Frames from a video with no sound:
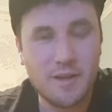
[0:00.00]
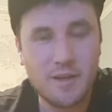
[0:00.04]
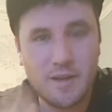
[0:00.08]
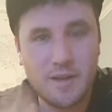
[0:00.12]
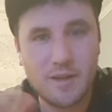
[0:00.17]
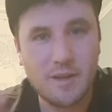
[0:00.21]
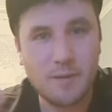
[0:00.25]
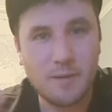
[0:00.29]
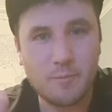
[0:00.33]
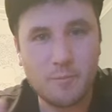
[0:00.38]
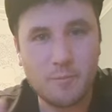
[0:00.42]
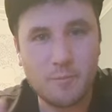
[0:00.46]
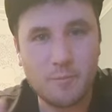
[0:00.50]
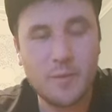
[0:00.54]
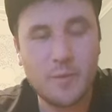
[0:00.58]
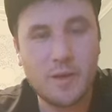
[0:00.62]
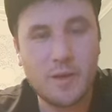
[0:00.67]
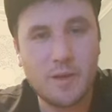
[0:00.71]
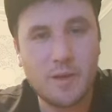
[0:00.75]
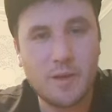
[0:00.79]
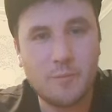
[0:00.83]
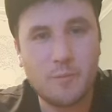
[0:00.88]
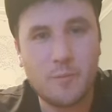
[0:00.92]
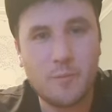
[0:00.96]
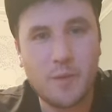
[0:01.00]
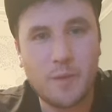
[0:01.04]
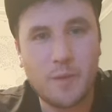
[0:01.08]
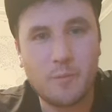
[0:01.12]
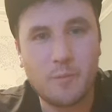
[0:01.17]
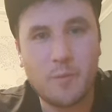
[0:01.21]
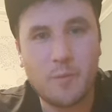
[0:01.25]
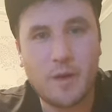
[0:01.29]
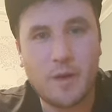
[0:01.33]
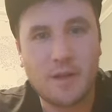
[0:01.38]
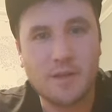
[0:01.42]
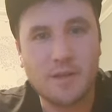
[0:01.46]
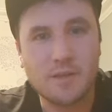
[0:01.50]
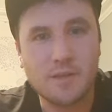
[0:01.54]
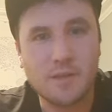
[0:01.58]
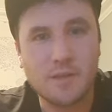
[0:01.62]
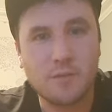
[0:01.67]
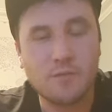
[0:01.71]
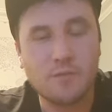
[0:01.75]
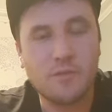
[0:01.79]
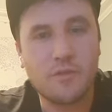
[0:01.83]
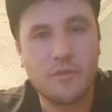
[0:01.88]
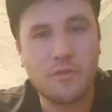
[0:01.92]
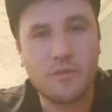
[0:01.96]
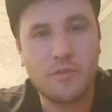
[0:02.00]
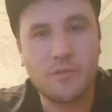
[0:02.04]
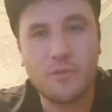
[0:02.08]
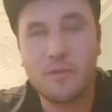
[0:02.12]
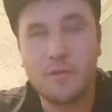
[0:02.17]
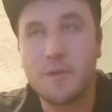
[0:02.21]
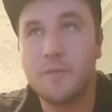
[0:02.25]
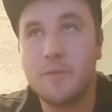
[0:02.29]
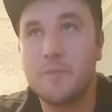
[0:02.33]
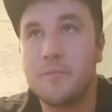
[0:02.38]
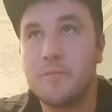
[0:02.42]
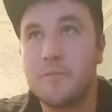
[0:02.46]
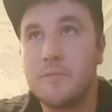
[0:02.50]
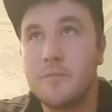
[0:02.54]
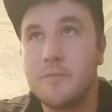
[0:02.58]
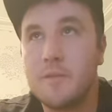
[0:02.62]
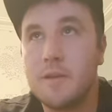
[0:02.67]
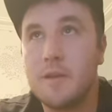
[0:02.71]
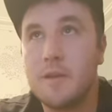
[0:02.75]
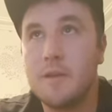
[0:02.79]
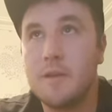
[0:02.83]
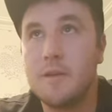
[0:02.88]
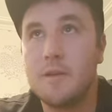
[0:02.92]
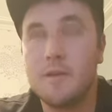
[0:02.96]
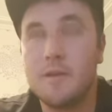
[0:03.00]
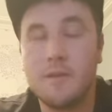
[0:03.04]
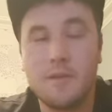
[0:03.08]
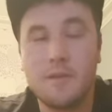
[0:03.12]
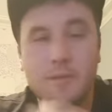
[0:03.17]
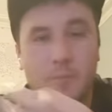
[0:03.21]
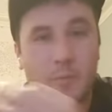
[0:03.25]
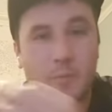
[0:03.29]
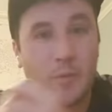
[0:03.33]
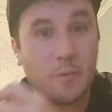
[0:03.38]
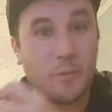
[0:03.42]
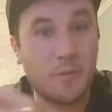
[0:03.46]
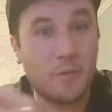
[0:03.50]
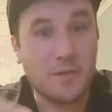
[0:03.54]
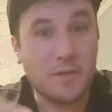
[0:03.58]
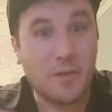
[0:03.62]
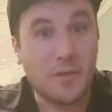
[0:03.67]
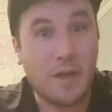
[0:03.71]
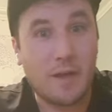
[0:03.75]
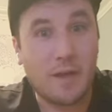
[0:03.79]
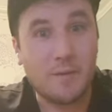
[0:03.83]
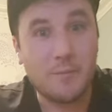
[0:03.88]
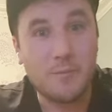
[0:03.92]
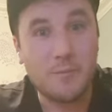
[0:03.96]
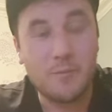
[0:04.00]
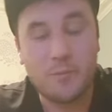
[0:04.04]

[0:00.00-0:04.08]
it bans out the people like that.